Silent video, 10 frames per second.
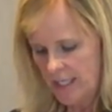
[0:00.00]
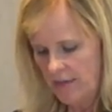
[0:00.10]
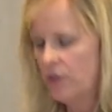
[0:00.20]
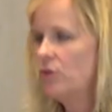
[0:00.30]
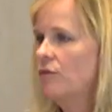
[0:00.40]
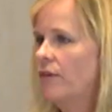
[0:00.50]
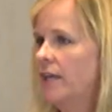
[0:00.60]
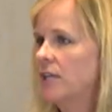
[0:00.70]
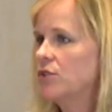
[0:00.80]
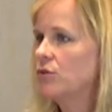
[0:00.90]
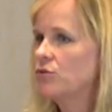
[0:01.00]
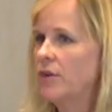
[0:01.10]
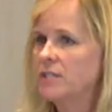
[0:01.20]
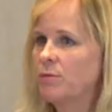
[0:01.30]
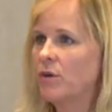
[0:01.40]
and the new financial
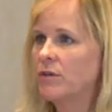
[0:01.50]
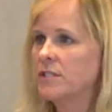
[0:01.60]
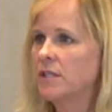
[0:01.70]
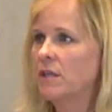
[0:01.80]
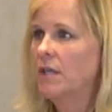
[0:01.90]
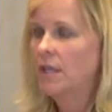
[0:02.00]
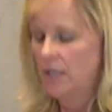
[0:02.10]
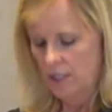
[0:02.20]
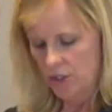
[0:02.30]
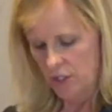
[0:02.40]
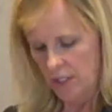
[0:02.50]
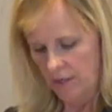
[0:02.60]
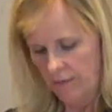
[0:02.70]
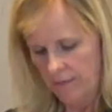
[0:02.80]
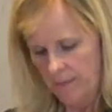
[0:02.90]
transparency initiative.